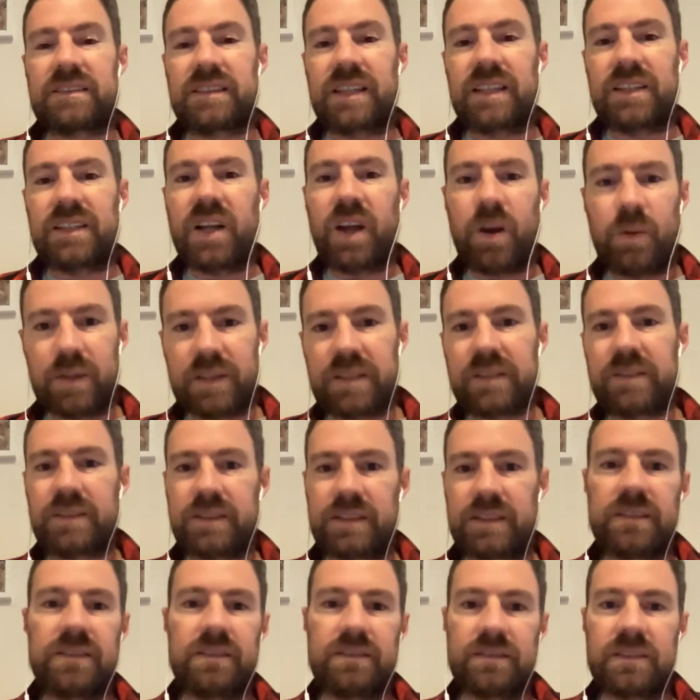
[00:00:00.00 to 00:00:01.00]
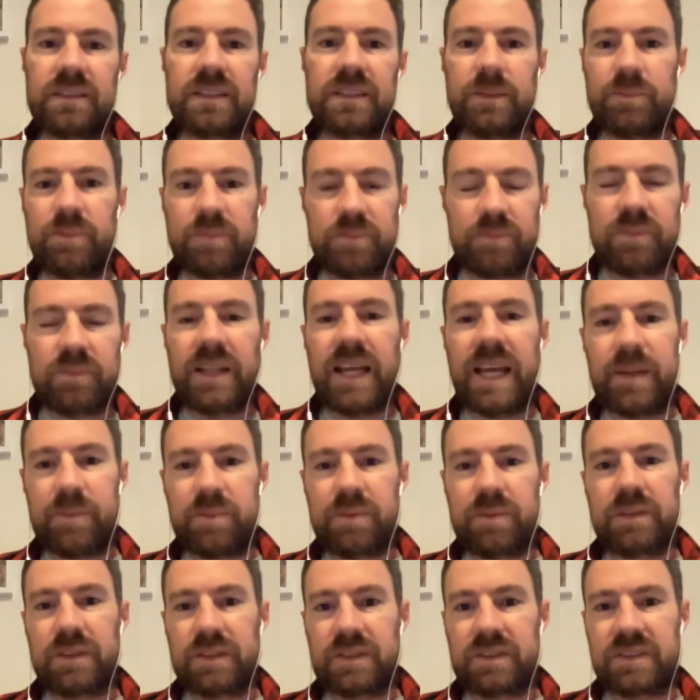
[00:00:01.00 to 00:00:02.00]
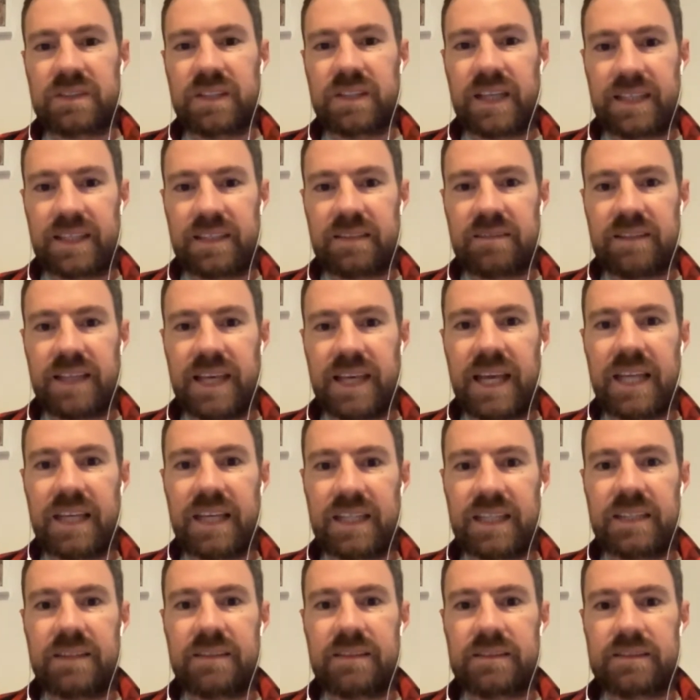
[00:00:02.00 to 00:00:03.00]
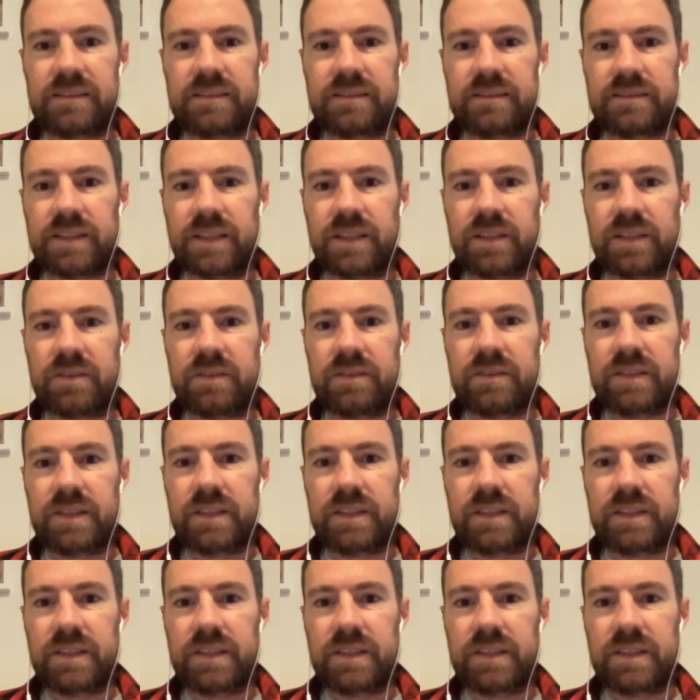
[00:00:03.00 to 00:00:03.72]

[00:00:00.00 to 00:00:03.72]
like, no, your label looks like candy. So.